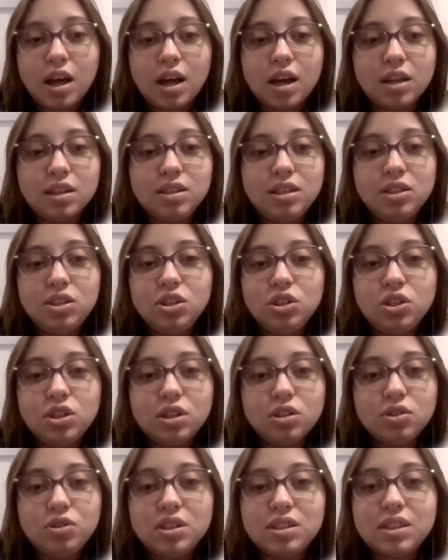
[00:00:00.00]
Teaching
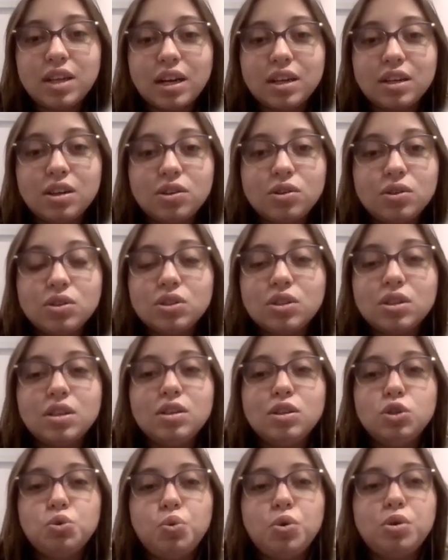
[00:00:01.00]
children technical
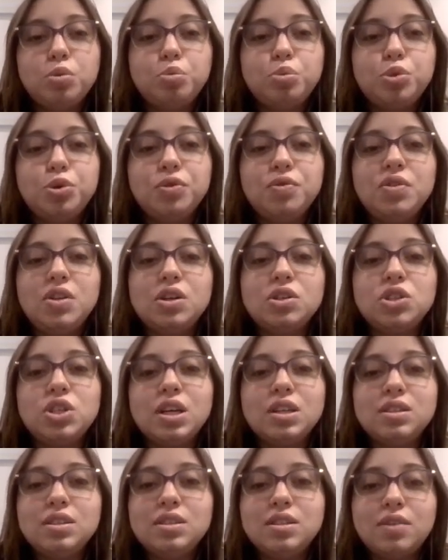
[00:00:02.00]
skills will improve their
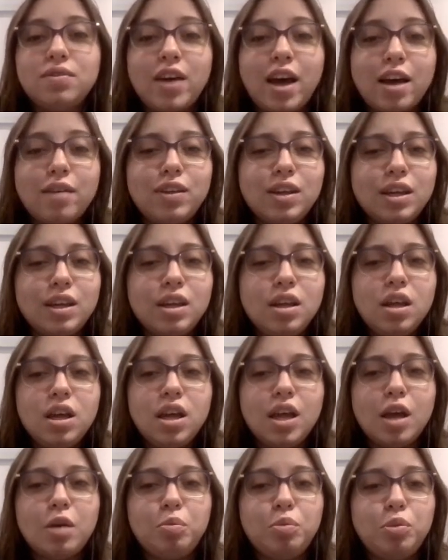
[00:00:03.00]
chances of having
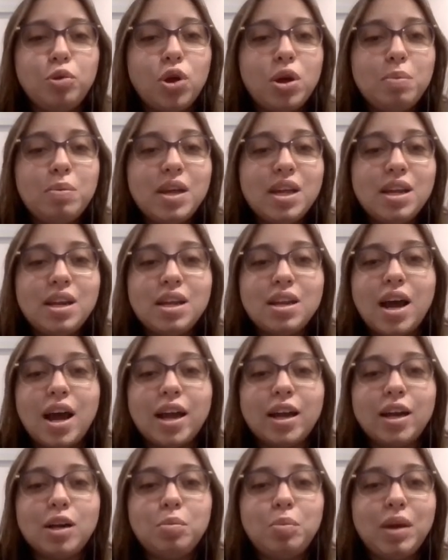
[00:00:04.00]
employment in
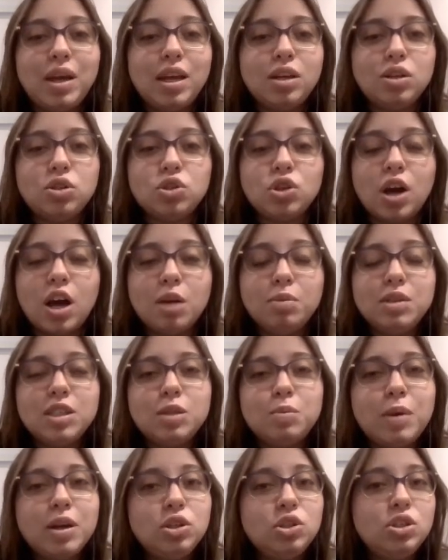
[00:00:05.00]
higher paying jobs,
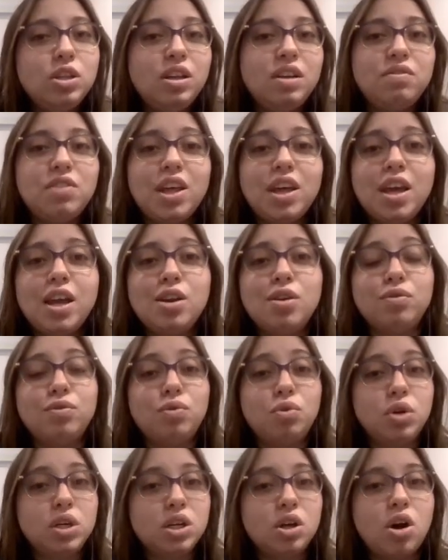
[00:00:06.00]
especially if they can
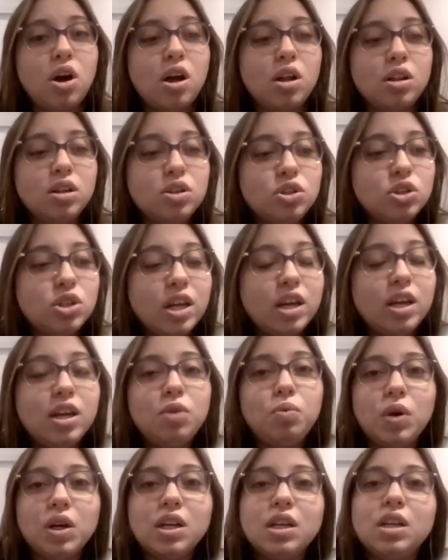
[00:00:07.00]
afford college. They
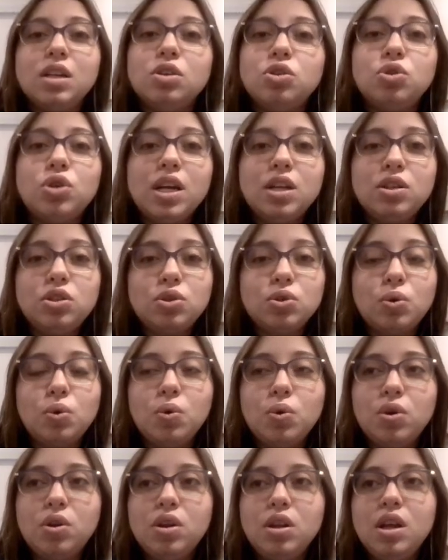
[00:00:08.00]
can work in a trade
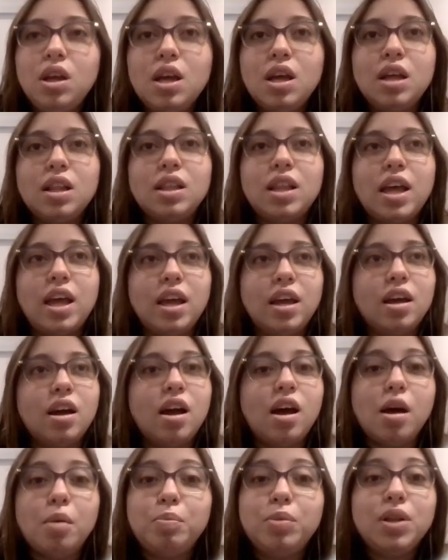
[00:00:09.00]
school, like
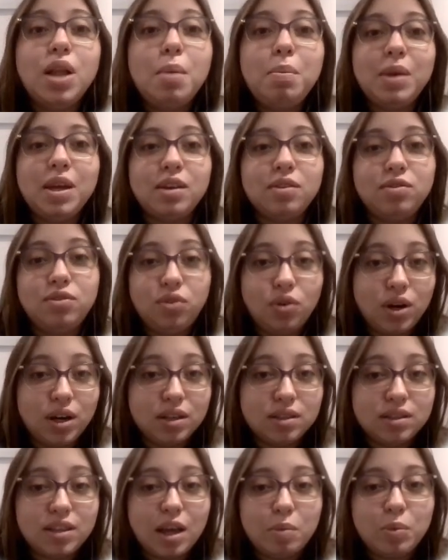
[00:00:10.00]
plumbing, for
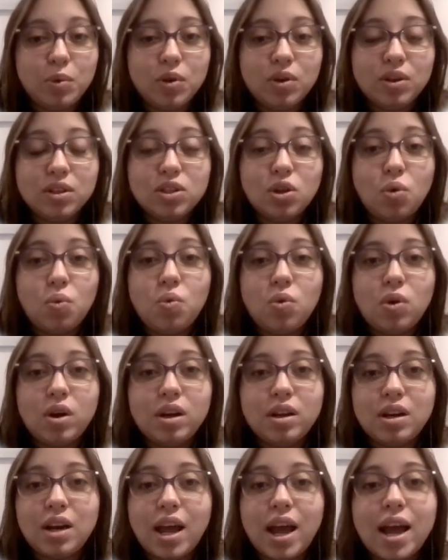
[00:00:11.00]
example, is
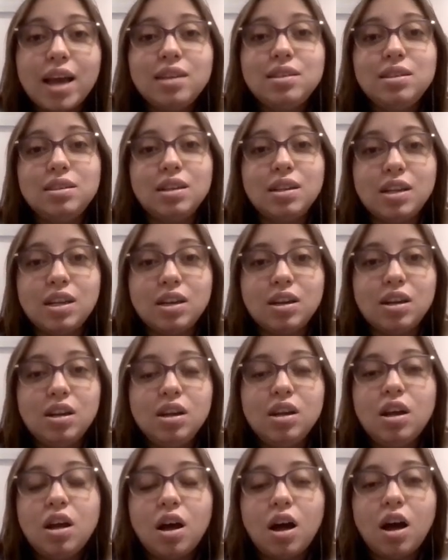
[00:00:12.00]
an excellent
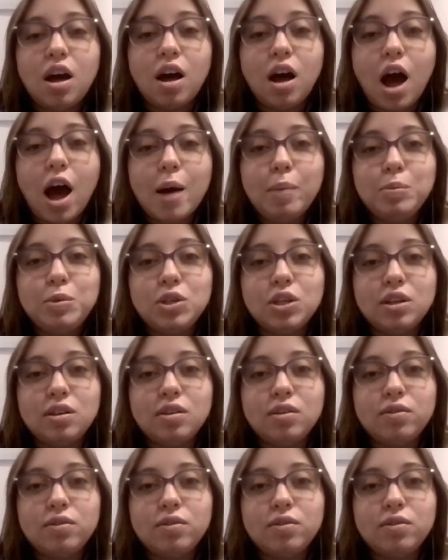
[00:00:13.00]
option